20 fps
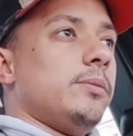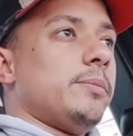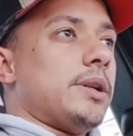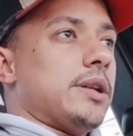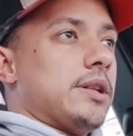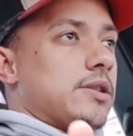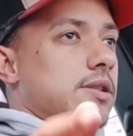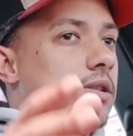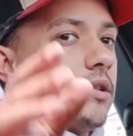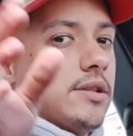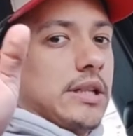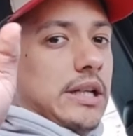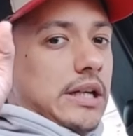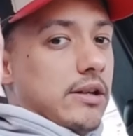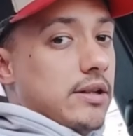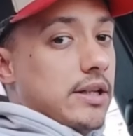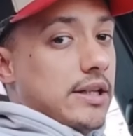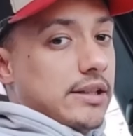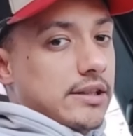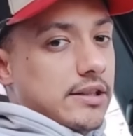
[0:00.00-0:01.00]
pressure
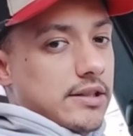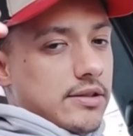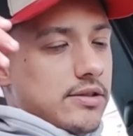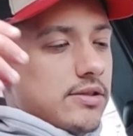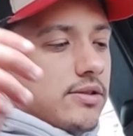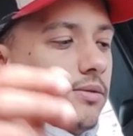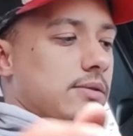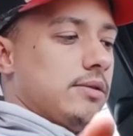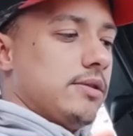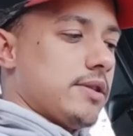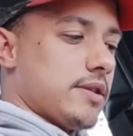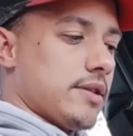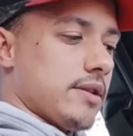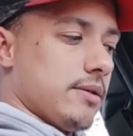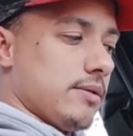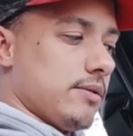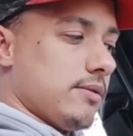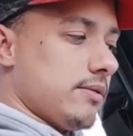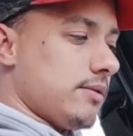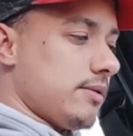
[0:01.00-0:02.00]
regulator installed.
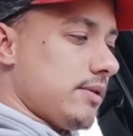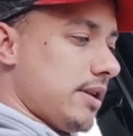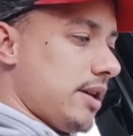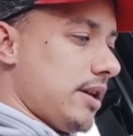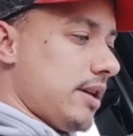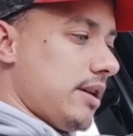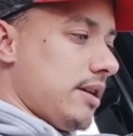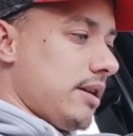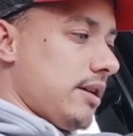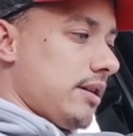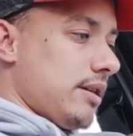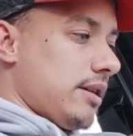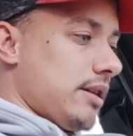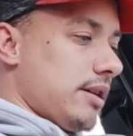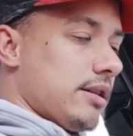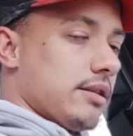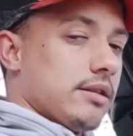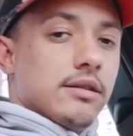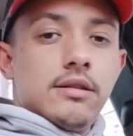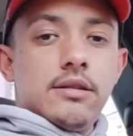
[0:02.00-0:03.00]
So
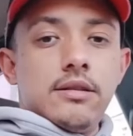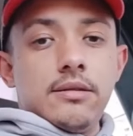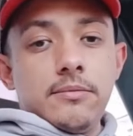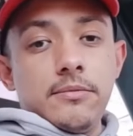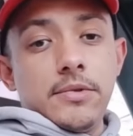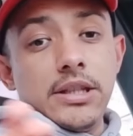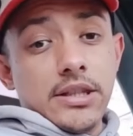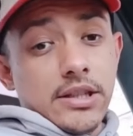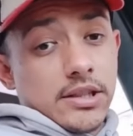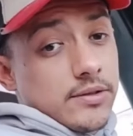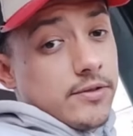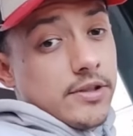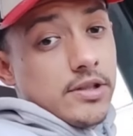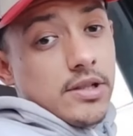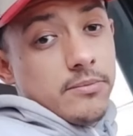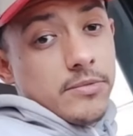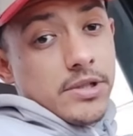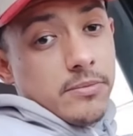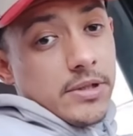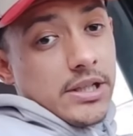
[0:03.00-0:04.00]
in this video,
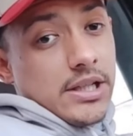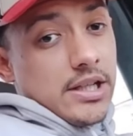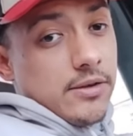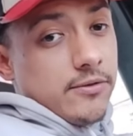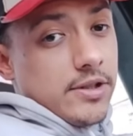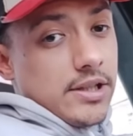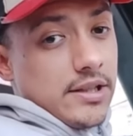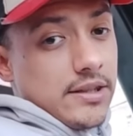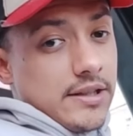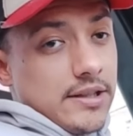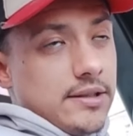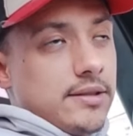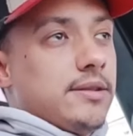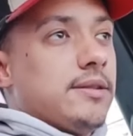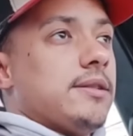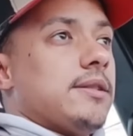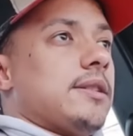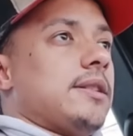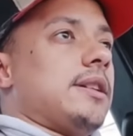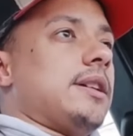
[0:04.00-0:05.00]
I'm going to be covering that,
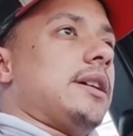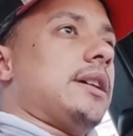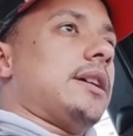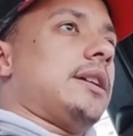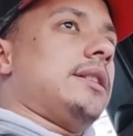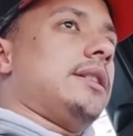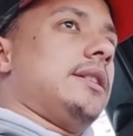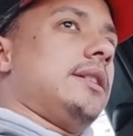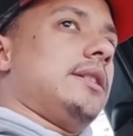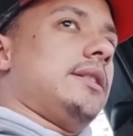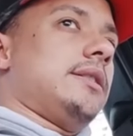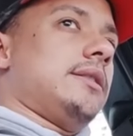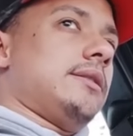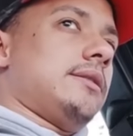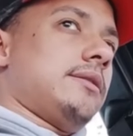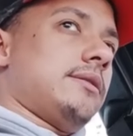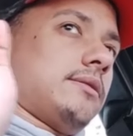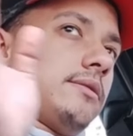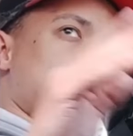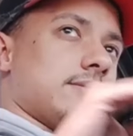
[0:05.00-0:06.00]
and
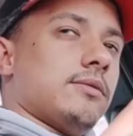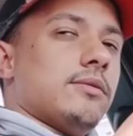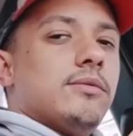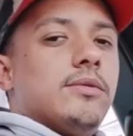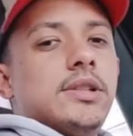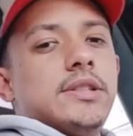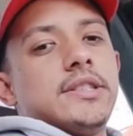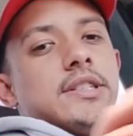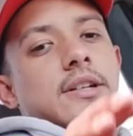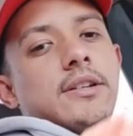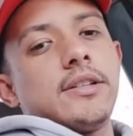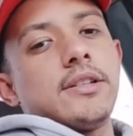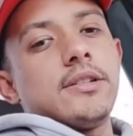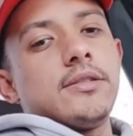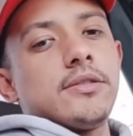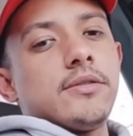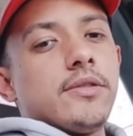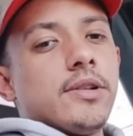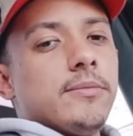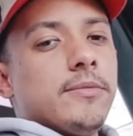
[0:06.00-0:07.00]
then we'll see how it
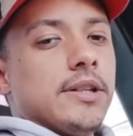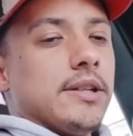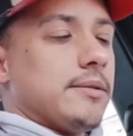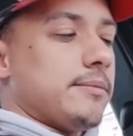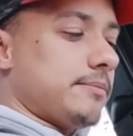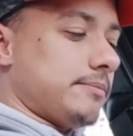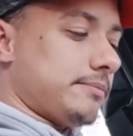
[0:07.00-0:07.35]
goes from there.